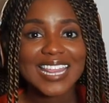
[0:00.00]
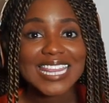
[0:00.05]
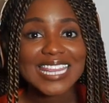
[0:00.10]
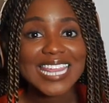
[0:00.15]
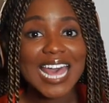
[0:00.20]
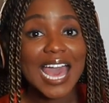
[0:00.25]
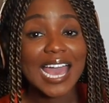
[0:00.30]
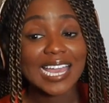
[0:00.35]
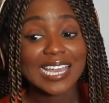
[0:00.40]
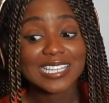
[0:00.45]

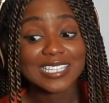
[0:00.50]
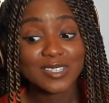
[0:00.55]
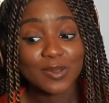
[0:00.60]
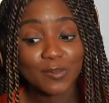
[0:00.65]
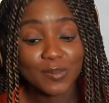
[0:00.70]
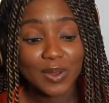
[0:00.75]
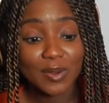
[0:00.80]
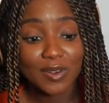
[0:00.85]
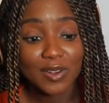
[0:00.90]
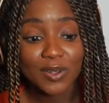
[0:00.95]
that is a
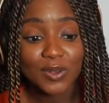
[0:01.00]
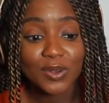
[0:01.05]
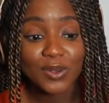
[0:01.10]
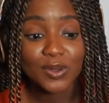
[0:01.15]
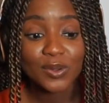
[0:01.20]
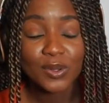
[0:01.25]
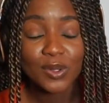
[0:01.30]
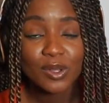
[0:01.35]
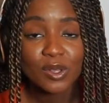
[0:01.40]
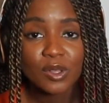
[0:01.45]

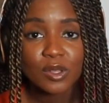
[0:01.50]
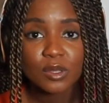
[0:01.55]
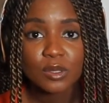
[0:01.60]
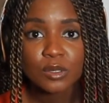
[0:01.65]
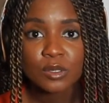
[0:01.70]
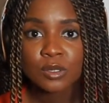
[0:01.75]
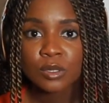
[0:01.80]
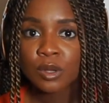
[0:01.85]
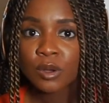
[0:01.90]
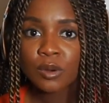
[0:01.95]
miracle.
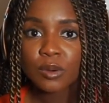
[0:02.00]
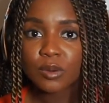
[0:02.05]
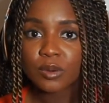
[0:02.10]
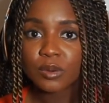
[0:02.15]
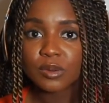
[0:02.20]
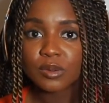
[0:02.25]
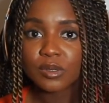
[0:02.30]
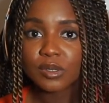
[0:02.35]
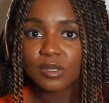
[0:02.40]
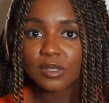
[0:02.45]

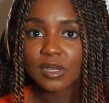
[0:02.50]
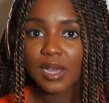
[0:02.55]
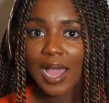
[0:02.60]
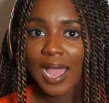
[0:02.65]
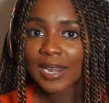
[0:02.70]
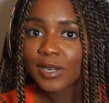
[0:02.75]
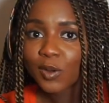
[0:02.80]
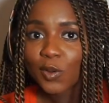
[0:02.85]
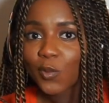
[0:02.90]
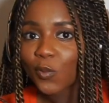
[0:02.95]
So
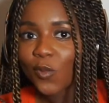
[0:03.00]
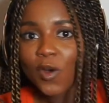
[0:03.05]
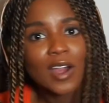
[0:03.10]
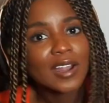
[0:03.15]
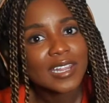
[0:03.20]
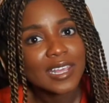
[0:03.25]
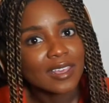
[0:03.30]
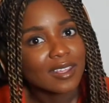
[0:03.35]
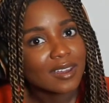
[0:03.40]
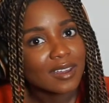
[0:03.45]
I don't
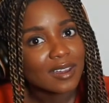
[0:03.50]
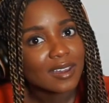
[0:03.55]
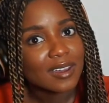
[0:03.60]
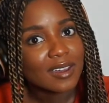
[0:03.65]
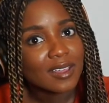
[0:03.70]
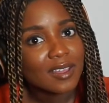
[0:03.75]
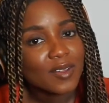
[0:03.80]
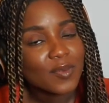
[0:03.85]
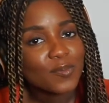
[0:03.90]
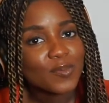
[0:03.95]
want it,
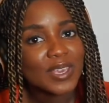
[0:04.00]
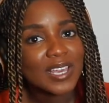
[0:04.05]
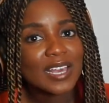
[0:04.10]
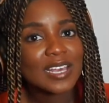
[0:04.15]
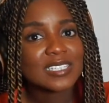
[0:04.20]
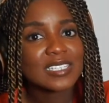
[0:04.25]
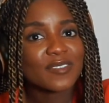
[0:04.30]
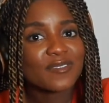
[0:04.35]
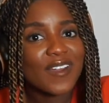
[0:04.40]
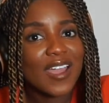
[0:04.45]

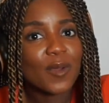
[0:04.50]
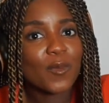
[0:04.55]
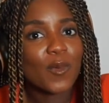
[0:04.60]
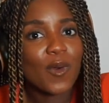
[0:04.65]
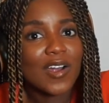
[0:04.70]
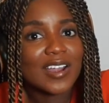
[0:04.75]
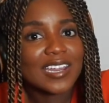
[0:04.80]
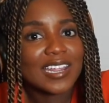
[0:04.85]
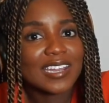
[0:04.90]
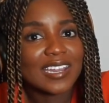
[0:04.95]
because if I
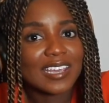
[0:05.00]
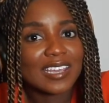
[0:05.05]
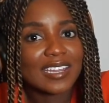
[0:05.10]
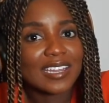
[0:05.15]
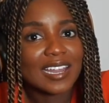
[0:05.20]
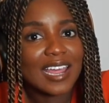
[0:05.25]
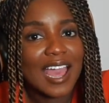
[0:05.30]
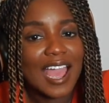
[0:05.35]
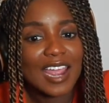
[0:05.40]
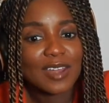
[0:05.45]
wanted it,
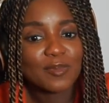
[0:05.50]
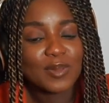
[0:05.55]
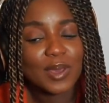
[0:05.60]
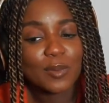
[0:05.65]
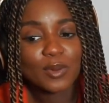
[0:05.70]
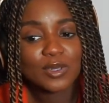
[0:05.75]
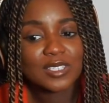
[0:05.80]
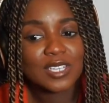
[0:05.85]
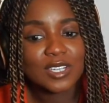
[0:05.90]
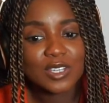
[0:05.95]
I'd be
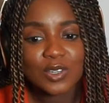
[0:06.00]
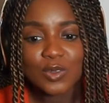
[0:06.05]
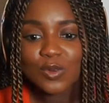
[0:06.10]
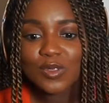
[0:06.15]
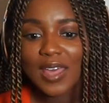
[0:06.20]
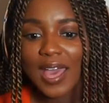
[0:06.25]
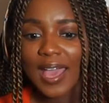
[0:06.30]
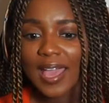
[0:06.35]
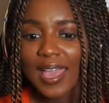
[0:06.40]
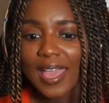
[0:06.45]
able to do
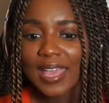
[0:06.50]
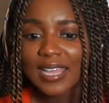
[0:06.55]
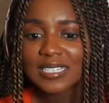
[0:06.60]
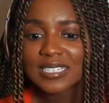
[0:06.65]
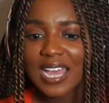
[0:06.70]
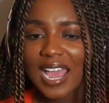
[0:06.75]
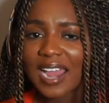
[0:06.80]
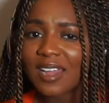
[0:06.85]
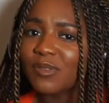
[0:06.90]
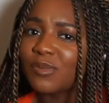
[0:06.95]
that. And
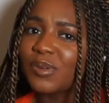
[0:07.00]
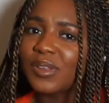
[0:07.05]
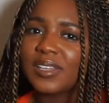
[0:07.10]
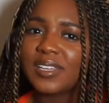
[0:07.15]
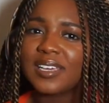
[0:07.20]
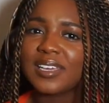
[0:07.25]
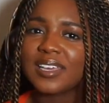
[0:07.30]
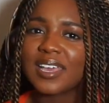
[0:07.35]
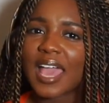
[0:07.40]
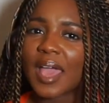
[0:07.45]
I
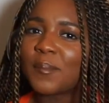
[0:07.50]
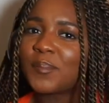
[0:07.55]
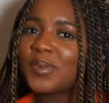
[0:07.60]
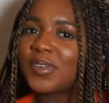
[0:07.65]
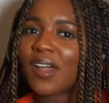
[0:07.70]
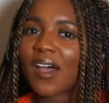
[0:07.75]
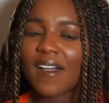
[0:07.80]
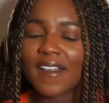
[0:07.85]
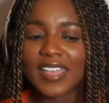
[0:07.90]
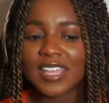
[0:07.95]
really am
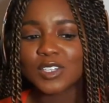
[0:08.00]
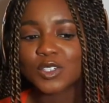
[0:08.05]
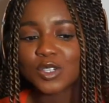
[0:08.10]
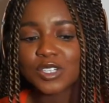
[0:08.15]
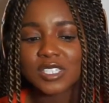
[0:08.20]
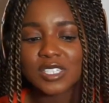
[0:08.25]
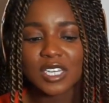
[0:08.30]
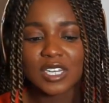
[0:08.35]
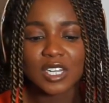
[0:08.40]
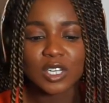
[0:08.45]
not
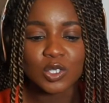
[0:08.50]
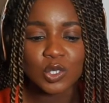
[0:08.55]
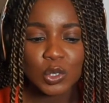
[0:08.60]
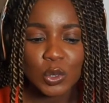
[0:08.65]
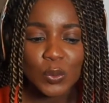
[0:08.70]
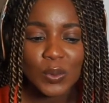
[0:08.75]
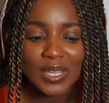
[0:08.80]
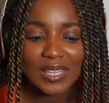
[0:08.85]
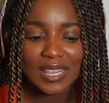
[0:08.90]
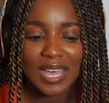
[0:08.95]
interested in
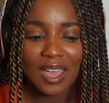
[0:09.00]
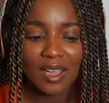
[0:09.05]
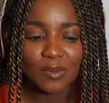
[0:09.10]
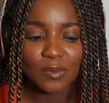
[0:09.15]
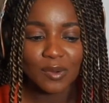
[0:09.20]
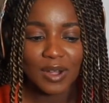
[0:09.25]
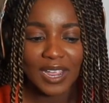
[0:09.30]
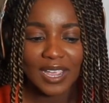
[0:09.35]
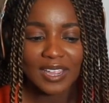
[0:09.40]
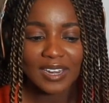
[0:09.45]
doing that,
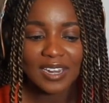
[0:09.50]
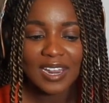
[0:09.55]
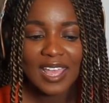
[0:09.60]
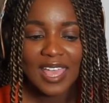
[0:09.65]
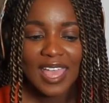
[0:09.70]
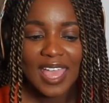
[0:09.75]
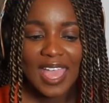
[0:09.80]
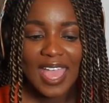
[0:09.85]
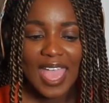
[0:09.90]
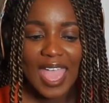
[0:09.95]
right?
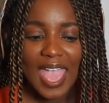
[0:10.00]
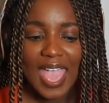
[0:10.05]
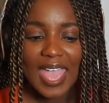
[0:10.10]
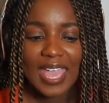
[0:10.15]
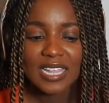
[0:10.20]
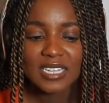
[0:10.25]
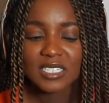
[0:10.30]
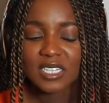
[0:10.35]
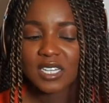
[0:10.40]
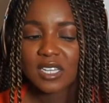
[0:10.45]

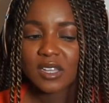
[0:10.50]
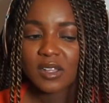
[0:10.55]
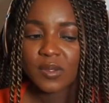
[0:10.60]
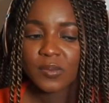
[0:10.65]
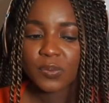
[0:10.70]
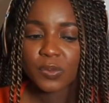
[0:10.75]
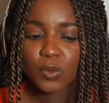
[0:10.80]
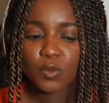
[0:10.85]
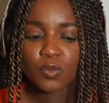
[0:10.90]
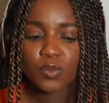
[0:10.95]
And
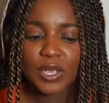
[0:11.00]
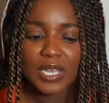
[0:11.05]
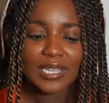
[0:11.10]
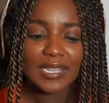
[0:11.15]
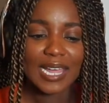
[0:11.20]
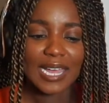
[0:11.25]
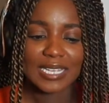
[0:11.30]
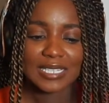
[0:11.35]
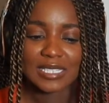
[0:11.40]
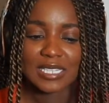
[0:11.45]

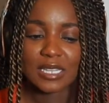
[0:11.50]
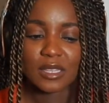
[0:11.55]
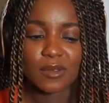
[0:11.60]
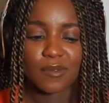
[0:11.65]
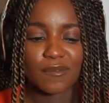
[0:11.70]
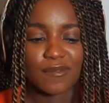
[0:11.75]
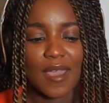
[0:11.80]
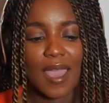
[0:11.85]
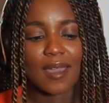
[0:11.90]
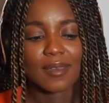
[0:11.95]
realizing the
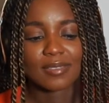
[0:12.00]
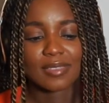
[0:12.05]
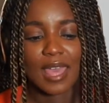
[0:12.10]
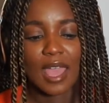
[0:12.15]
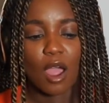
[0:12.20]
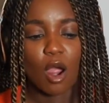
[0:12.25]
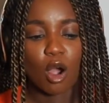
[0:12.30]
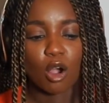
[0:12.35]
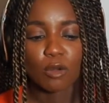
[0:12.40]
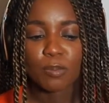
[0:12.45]
fact
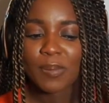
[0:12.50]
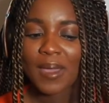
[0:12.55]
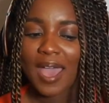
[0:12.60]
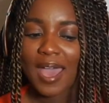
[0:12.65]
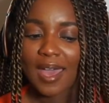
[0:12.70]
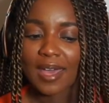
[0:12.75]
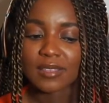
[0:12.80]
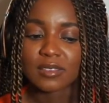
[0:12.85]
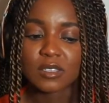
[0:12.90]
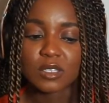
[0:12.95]
that our
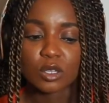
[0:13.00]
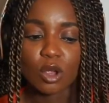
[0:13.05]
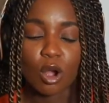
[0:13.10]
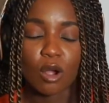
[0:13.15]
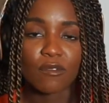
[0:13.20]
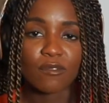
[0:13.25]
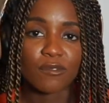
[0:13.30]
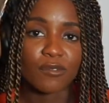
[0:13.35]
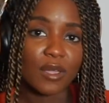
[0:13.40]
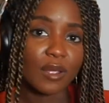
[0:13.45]
paths
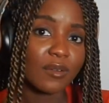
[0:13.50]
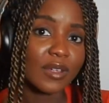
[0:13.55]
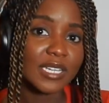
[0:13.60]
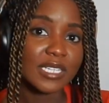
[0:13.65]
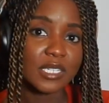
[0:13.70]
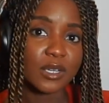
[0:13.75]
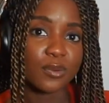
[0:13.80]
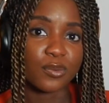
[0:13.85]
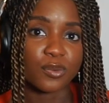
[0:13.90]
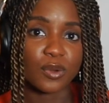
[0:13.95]
are very
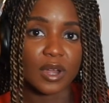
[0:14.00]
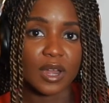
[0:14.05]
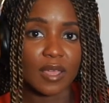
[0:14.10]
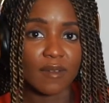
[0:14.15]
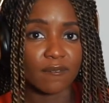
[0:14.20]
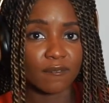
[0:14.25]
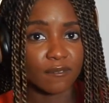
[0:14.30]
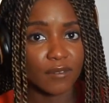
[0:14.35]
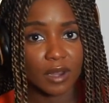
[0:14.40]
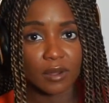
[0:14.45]
different
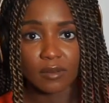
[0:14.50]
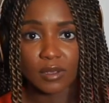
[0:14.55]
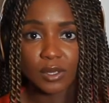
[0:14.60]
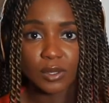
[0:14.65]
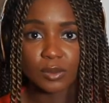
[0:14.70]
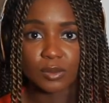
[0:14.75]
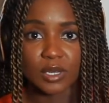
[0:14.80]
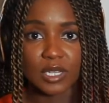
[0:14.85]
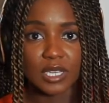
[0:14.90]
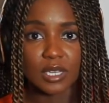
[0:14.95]
and very
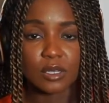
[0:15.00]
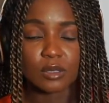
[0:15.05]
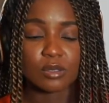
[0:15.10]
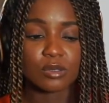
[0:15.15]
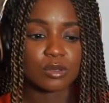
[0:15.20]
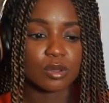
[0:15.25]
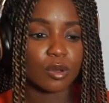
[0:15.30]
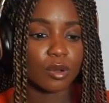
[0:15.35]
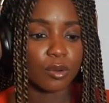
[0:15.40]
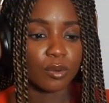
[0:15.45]
unique.
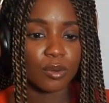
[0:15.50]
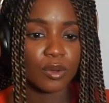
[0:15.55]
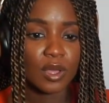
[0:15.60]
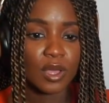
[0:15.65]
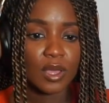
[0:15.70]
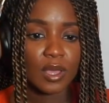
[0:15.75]
So